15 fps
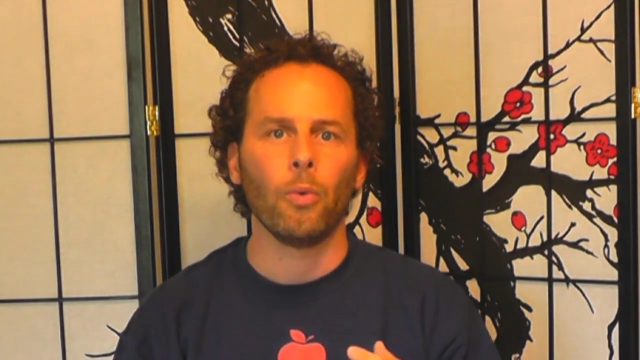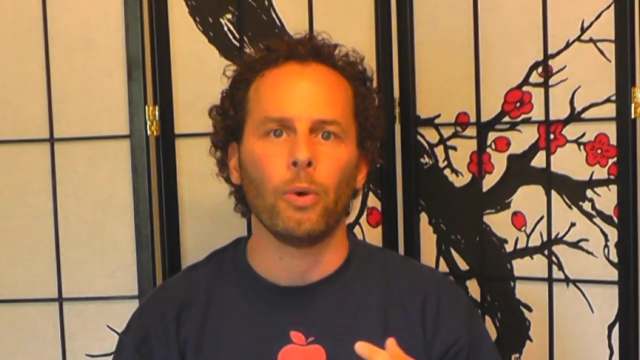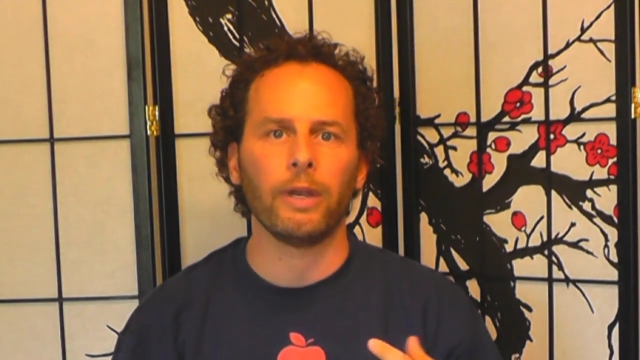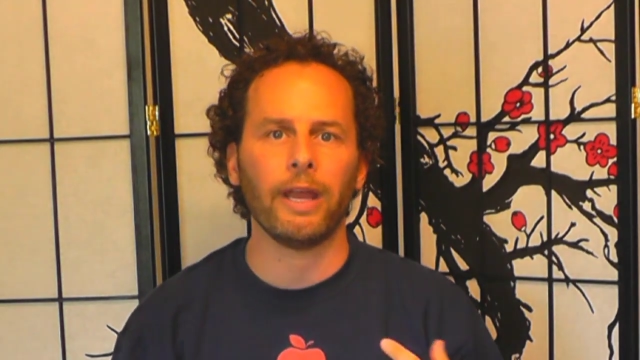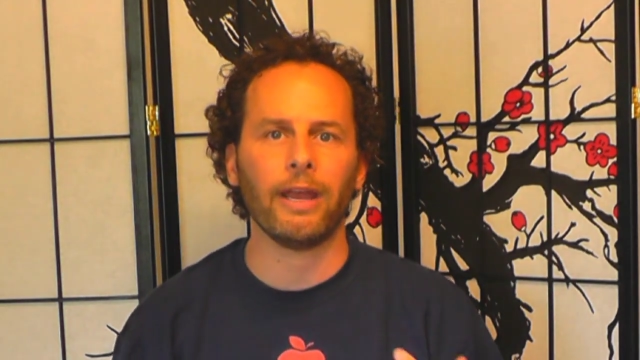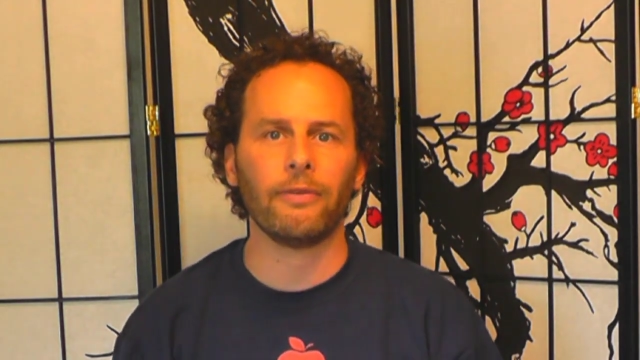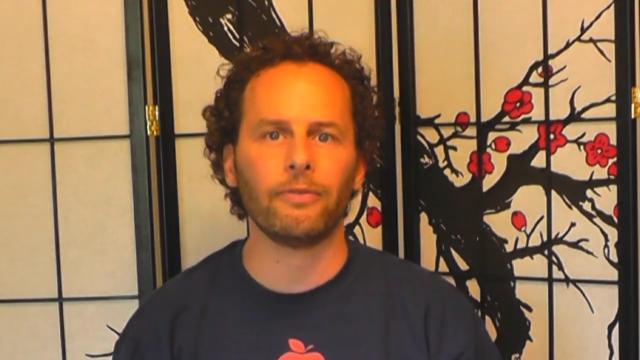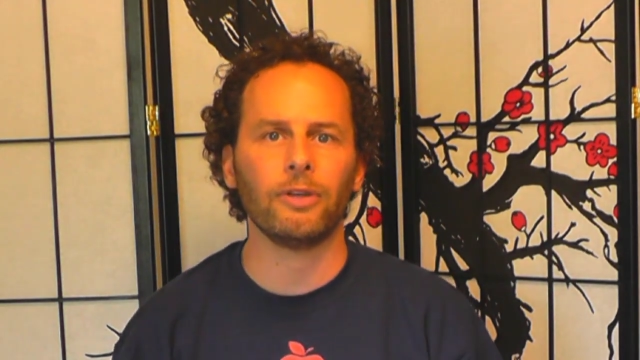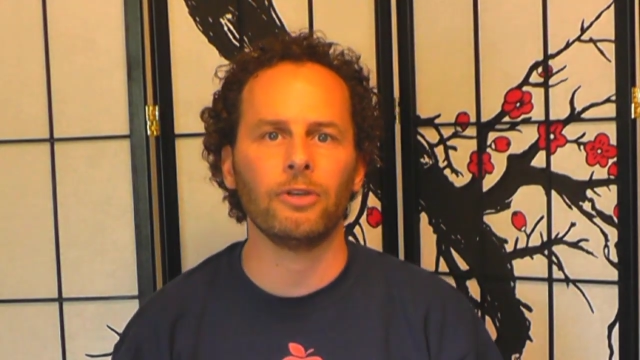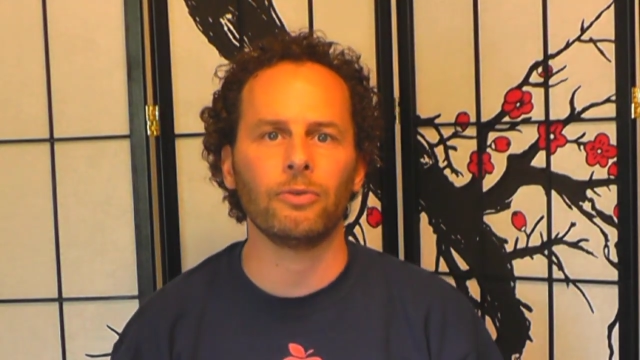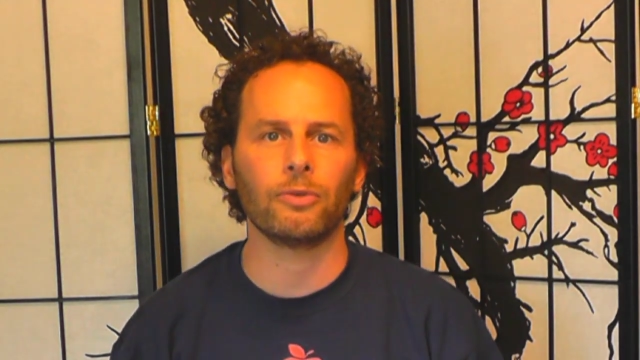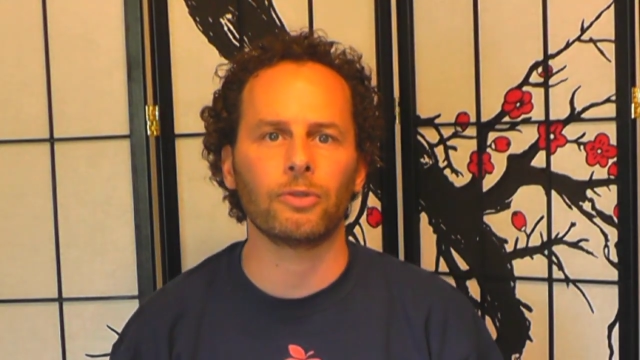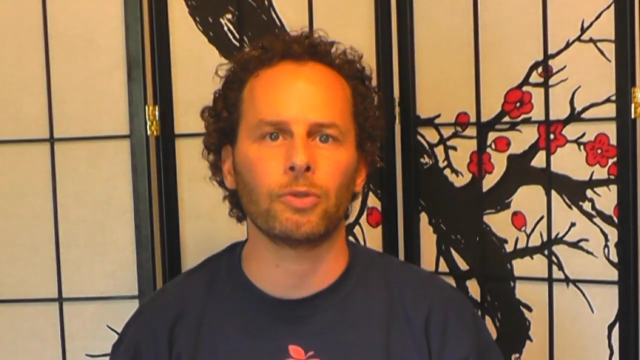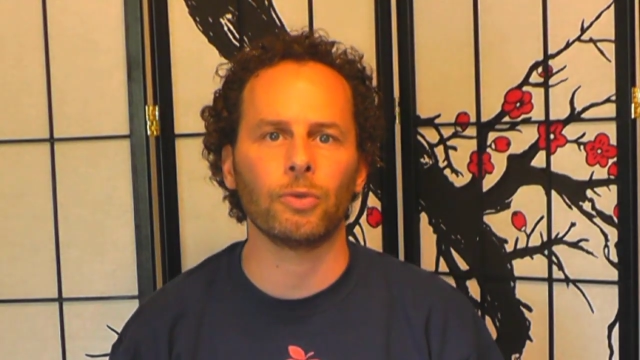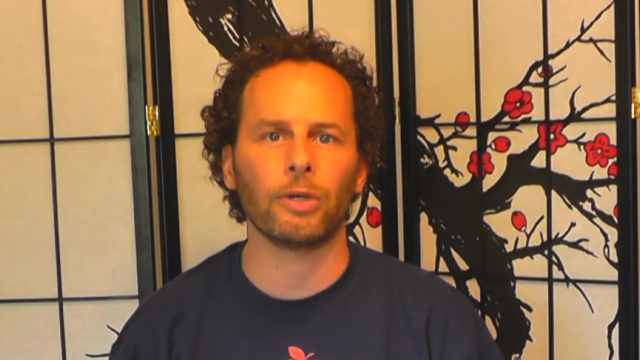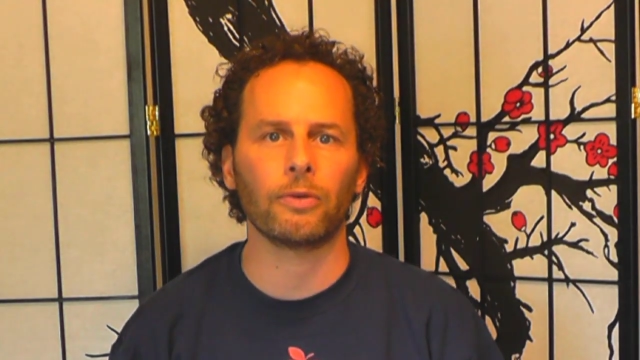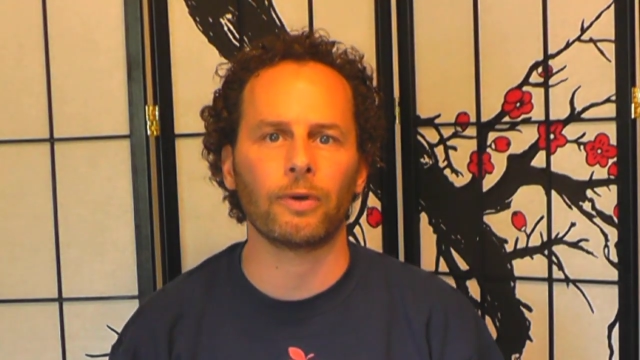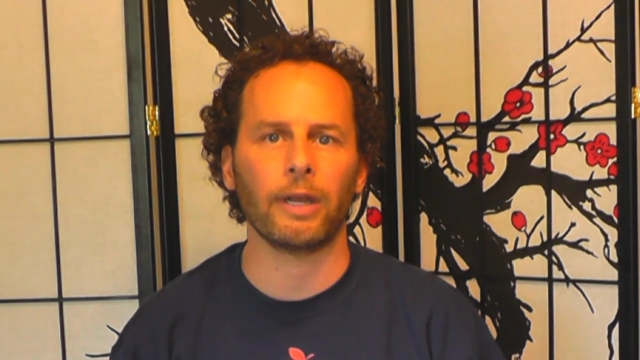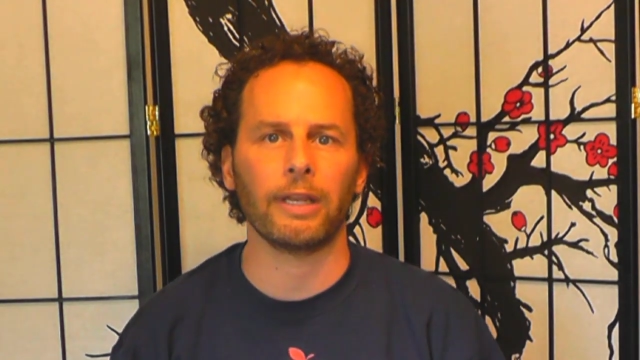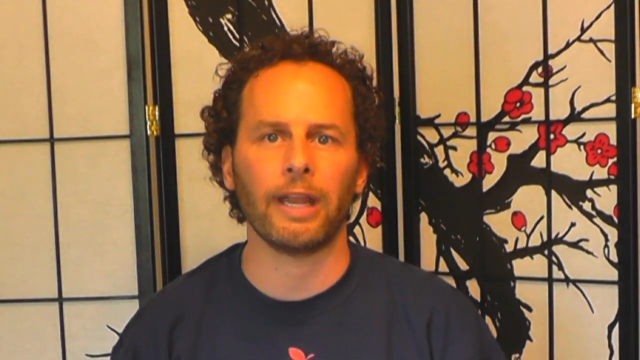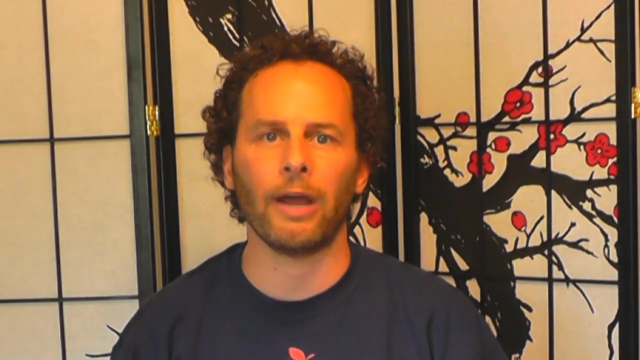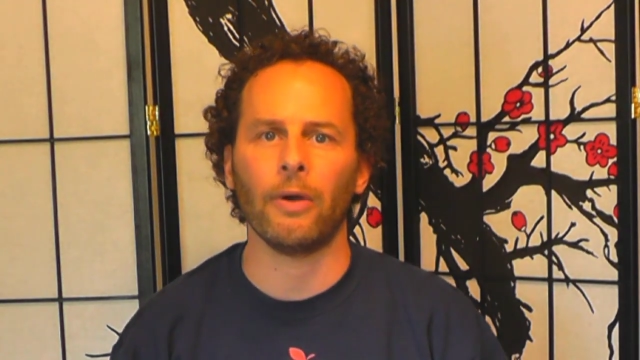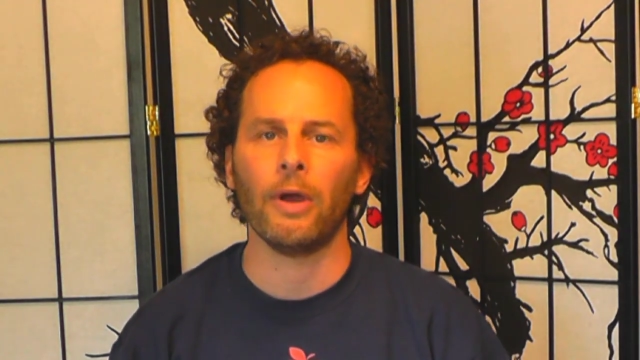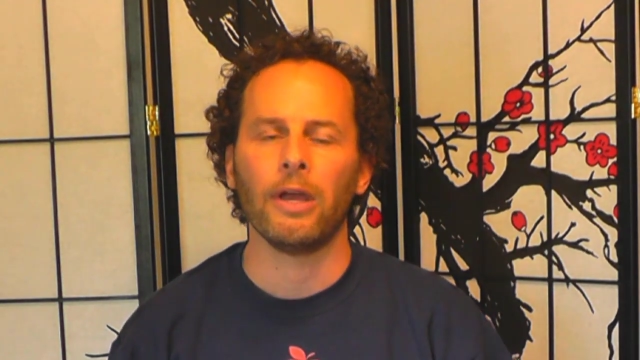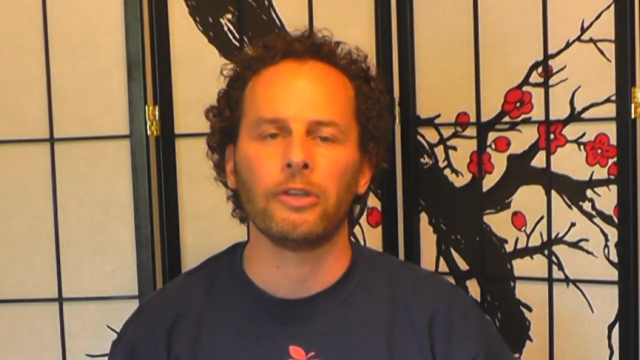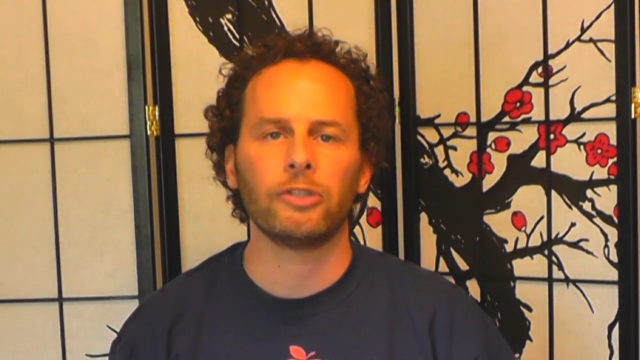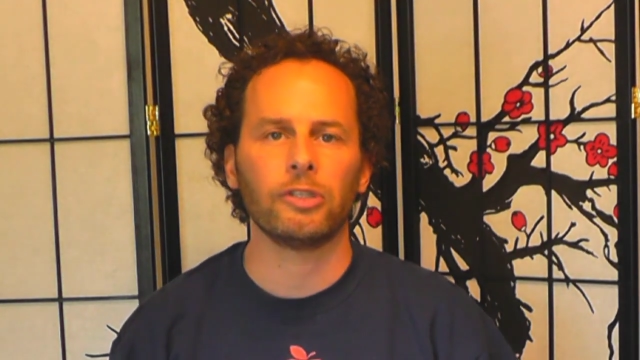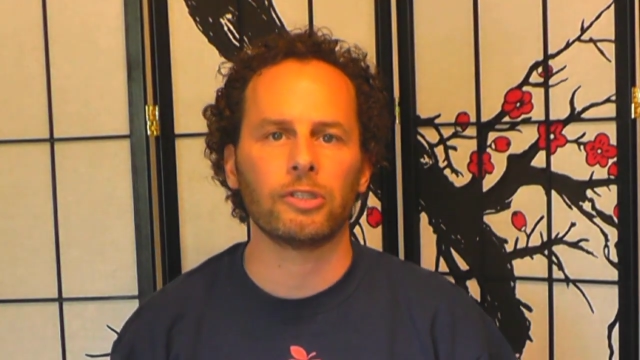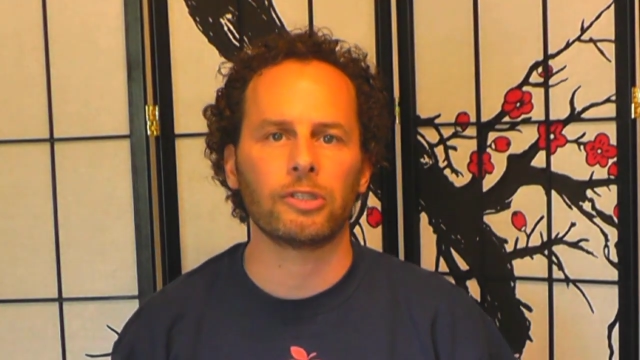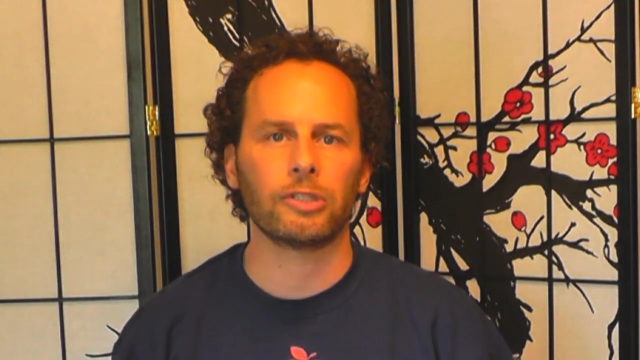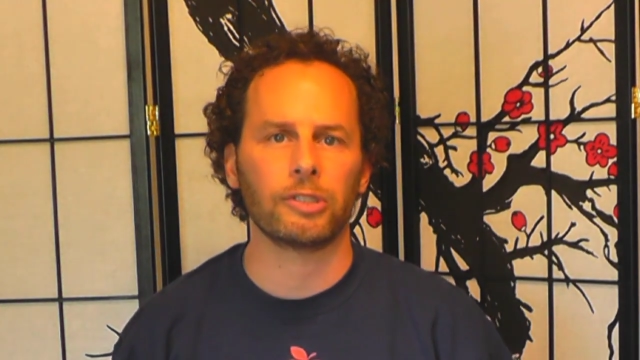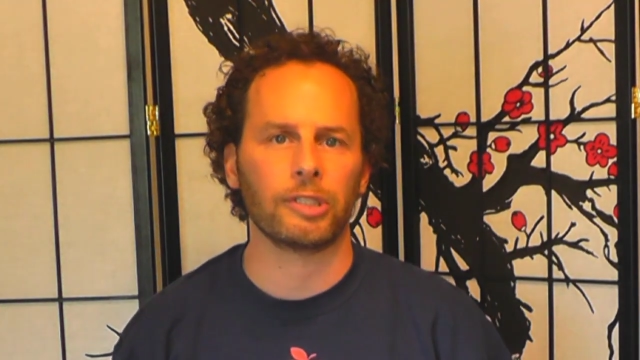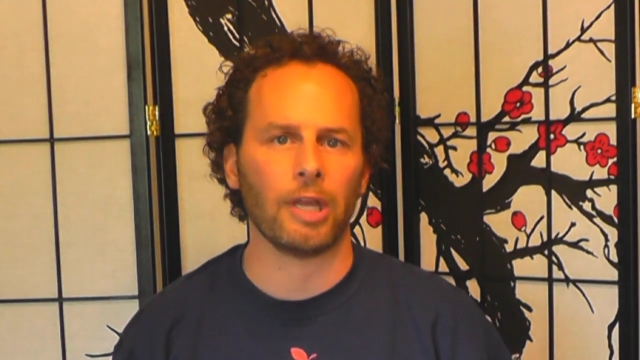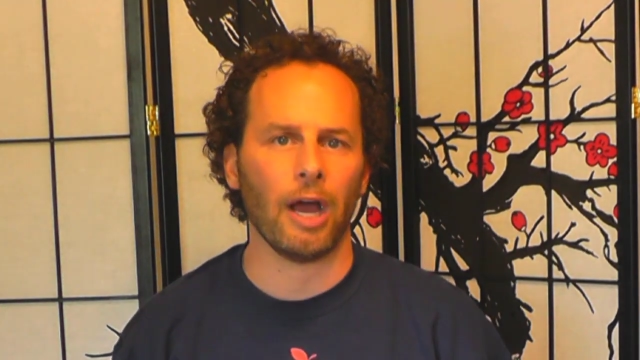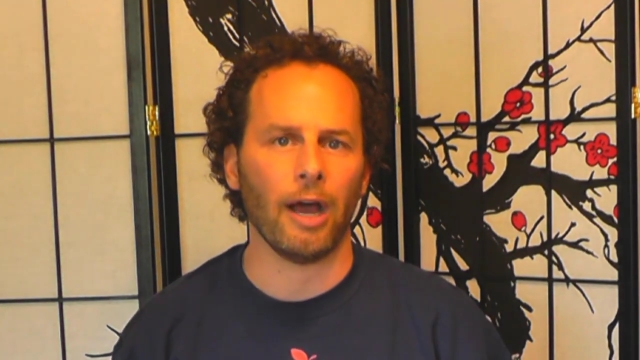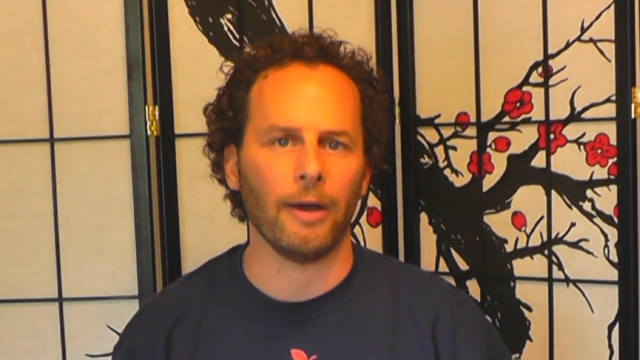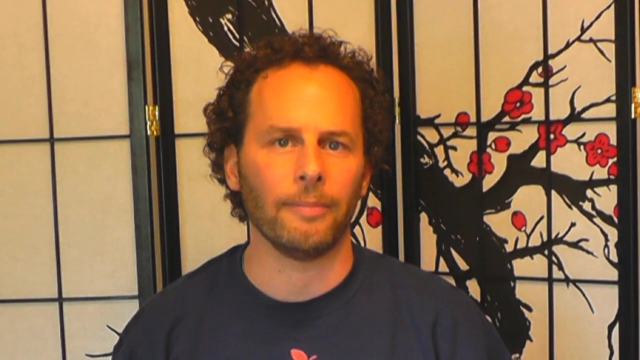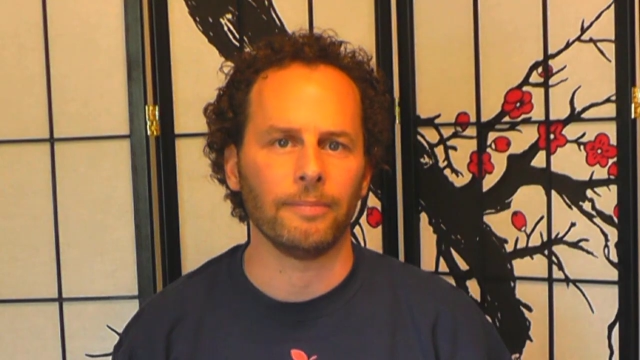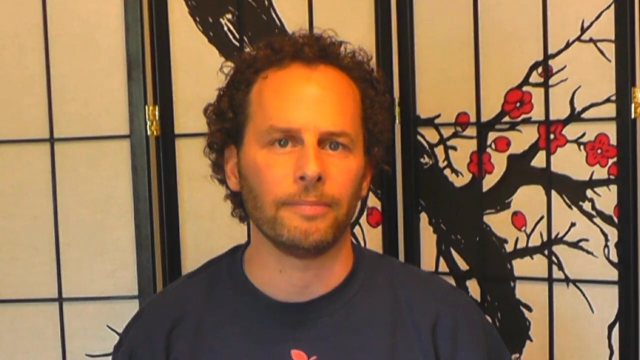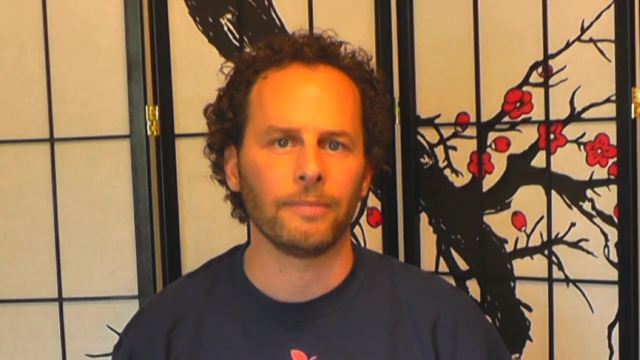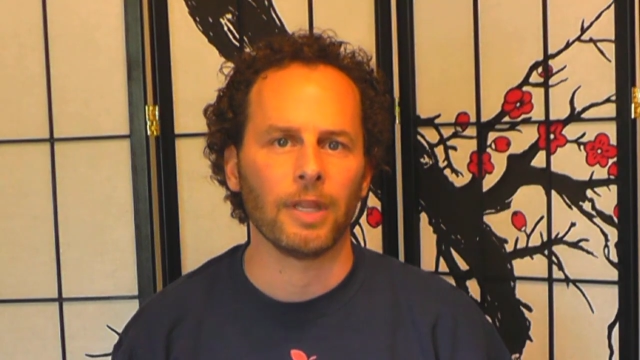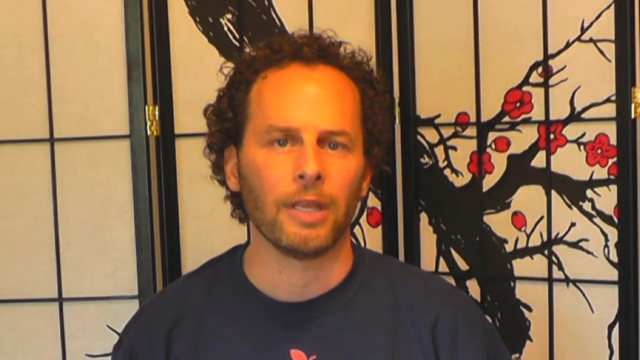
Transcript: whatever you are doing right now, just stop.